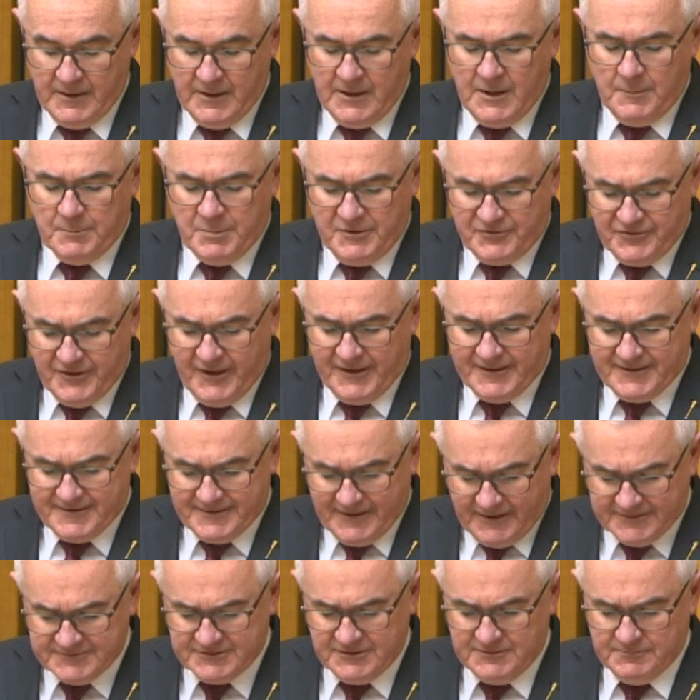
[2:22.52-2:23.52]
But that
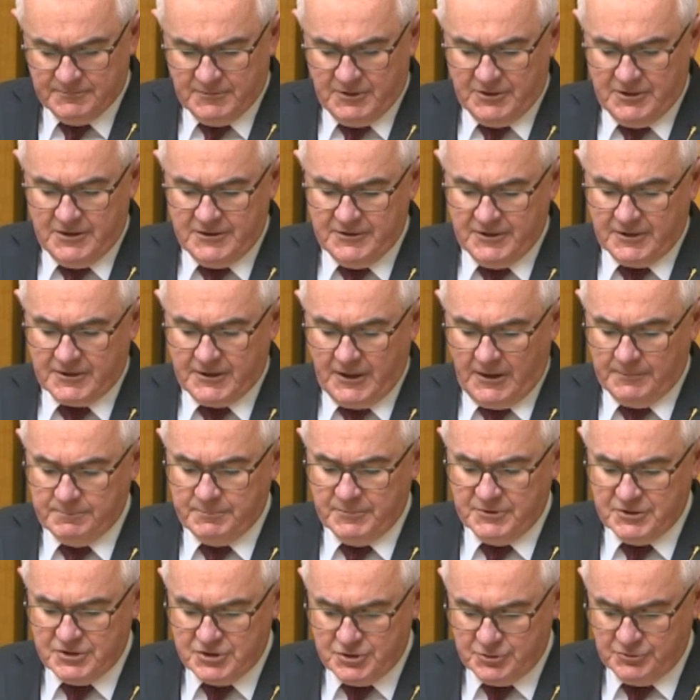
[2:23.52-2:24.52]
doesn't mean the
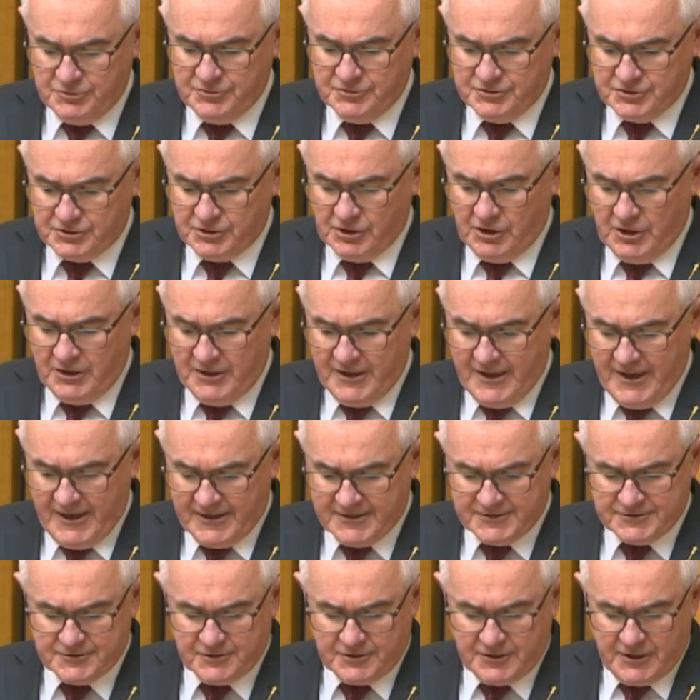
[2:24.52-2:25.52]
government shouldn't try to
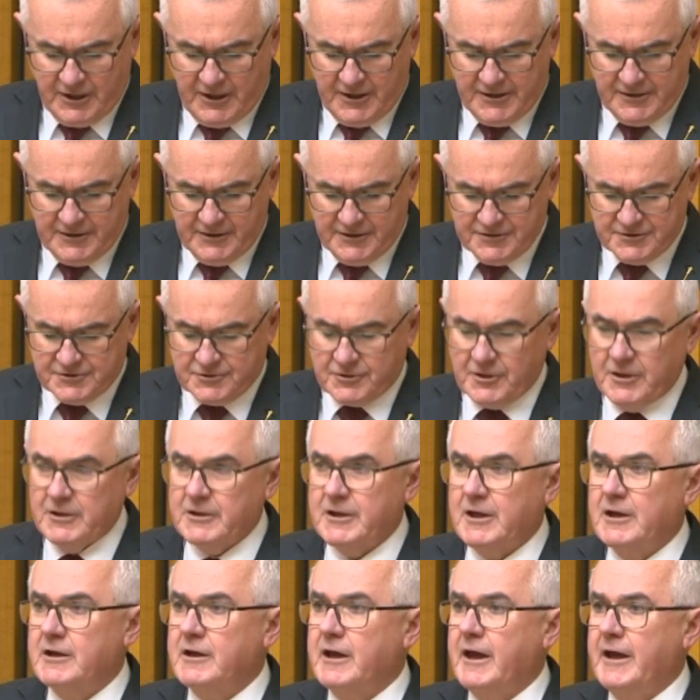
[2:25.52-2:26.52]
extricate
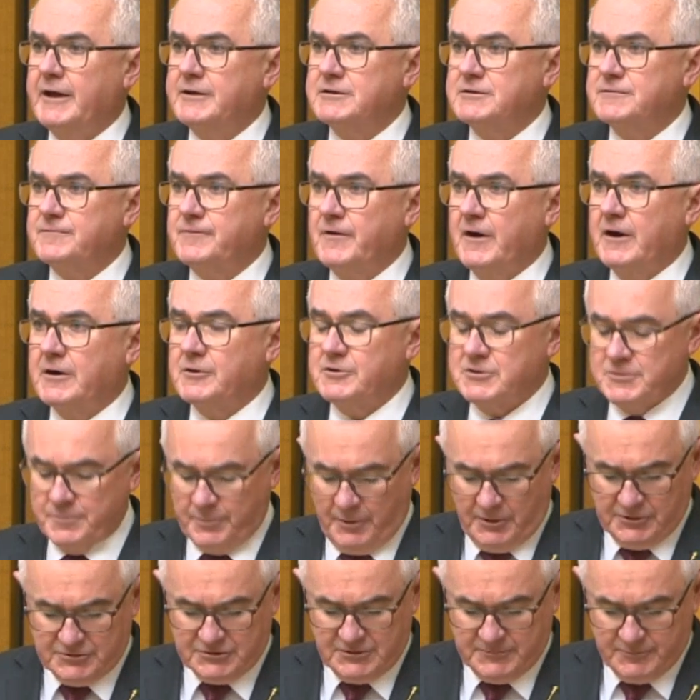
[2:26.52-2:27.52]
Australia as far as
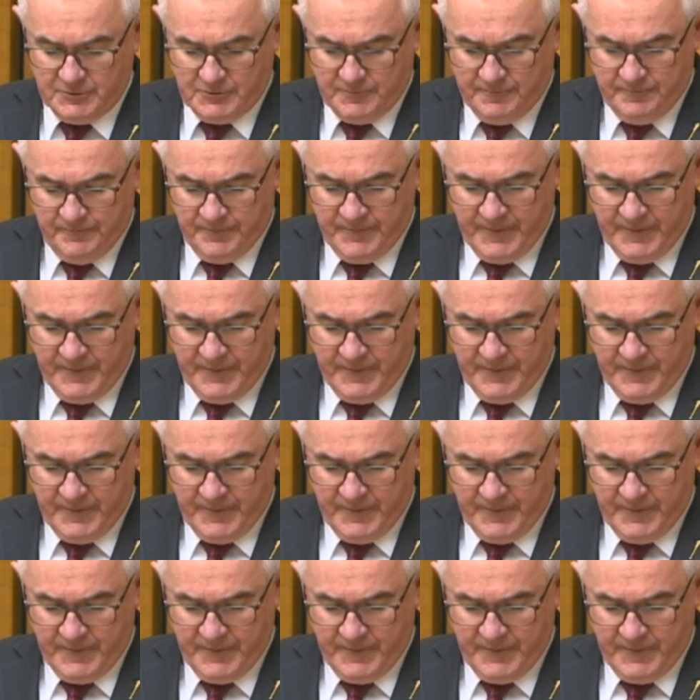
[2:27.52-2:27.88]
possible.